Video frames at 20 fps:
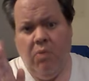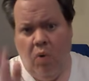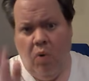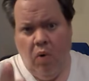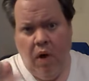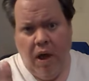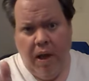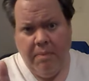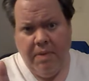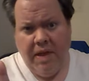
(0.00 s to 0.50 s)

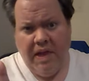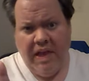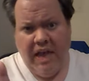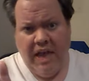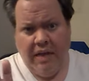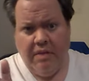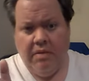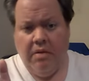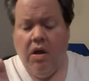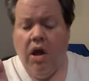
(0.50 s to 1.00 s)
Won't happen
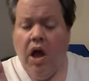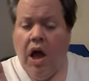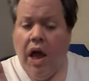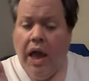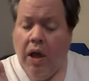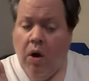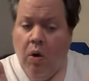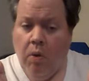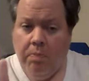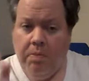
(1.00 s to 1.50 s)
again,
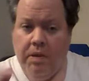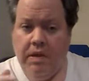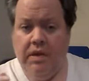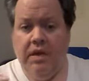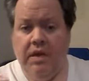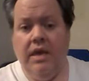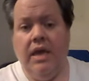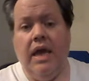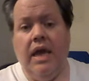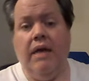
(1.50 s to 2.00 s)
I hope.
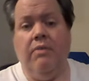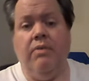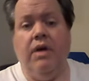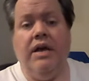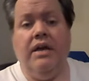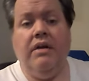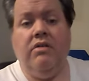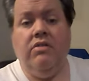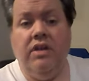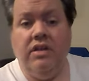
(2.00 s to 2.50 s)

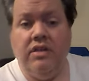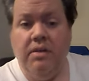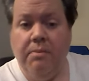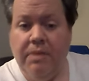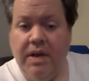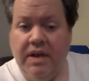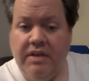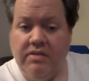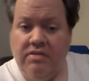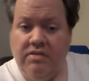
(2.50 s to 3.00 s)
Anyway, click the
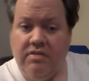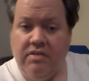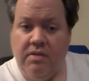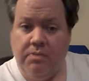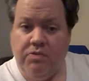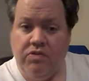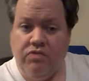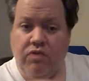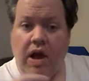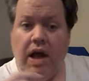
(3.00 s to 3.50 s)
button to
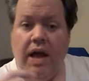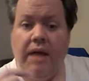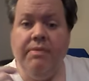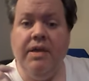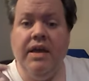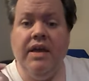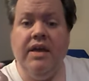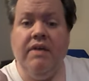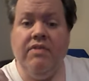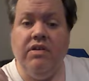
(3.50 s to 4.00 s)
subscribe.
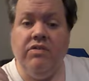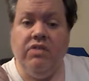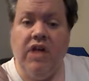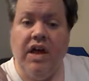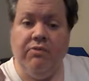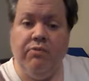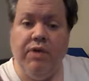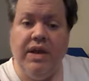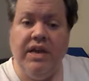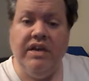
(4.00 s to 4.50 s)
If you
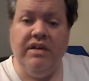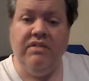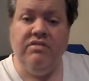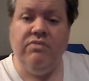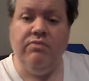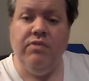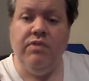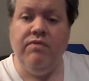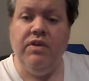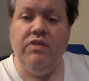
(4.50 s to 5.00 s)
like rankings
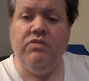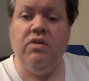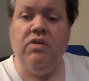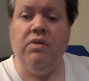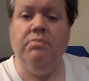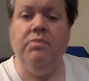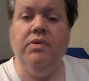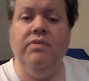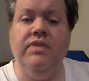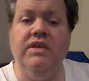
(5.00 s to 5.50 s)
and reviews
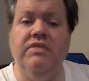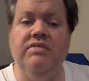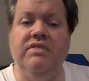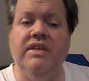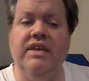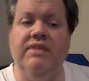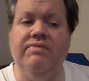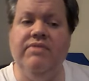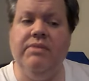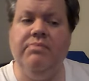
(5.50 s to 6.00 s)
on movies,
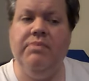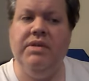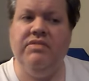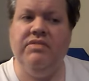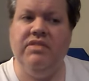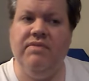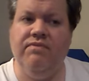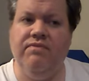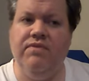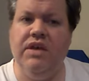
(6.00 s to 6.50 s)
T V,
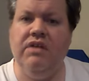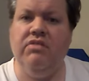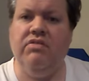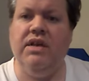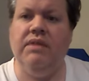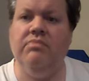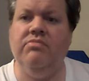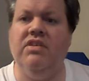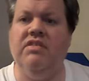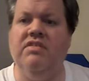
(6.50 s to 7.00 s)
music, video
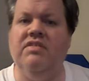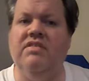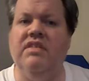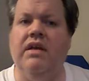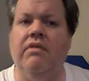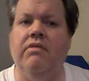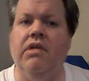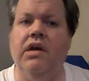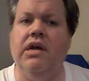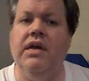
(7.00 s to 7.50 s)
games, et
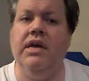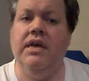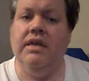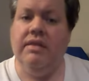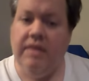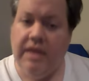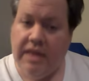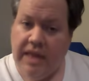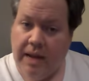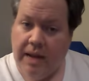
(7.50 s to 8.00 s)
cetera,
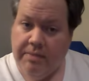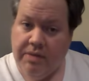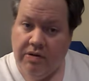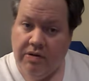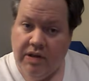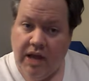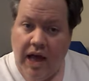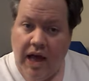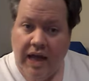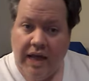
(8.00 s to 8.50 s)
then I'm your
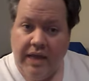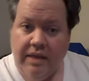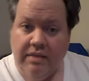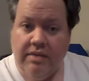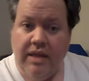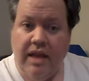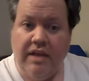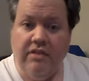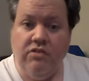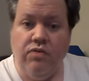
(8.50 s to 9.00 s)
guy.
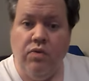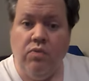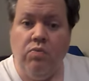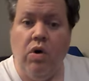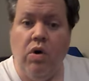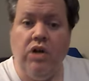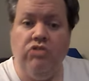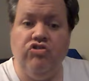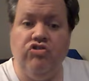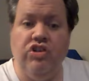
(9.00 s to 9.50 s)
Thanks for
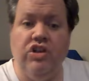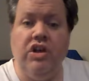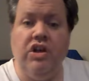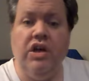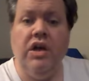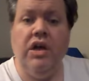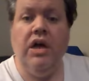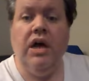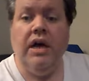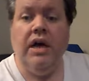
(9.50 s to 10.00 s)
watching.
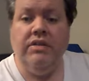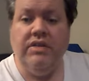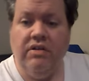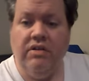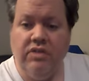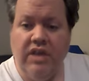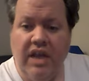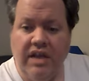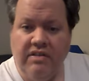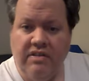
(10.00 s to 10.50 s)

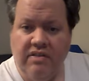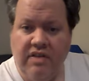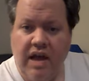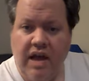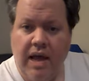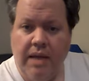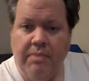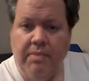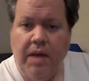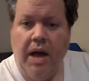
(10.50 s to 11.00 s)
Until next
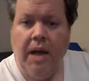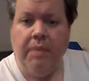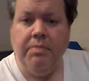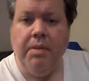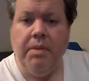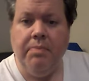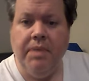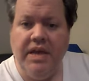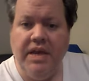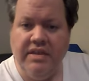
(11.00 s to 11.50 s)
time, I'm
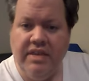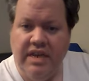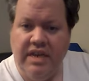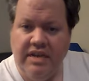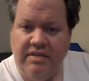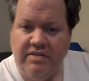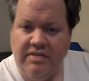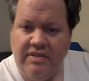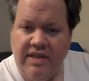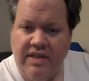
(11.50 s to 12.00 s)
the Big
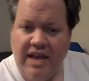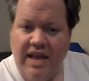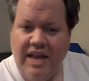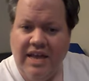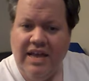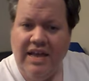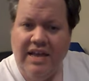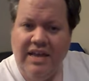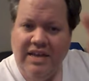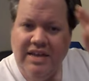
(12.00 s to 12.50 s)
D's
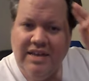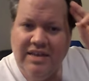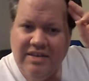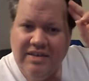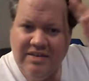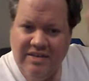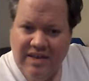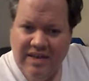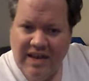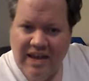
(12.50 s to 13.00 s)
saying,
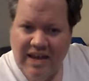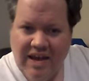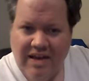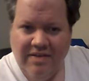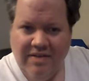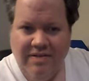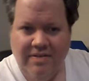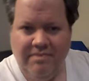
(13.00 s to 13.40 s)
see ya.